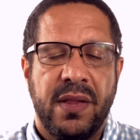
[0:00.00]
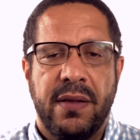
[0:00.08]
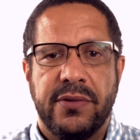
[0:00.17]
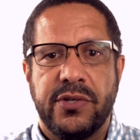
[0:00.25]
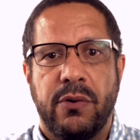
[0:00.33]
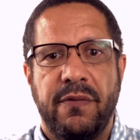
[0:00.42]

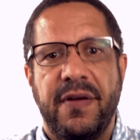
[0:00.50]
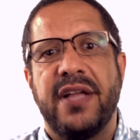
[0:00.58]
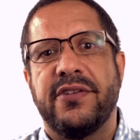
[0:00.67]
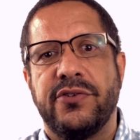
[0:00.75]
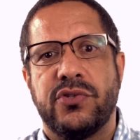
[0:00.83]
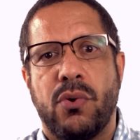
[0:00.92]
So a
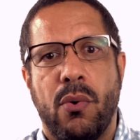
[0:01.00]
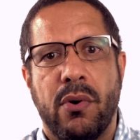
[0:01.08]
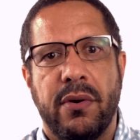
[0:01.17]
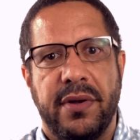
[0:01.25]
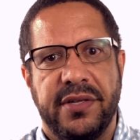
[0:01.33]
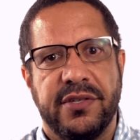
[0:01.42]
Vantage
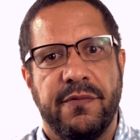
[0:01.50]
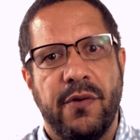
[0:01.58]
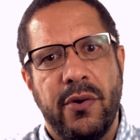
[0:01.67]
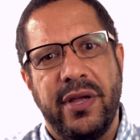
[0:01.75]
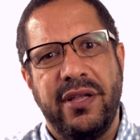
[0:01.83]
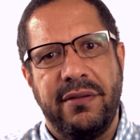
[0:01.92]
score is a
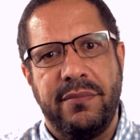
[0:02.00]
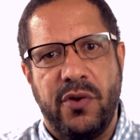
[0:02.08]
very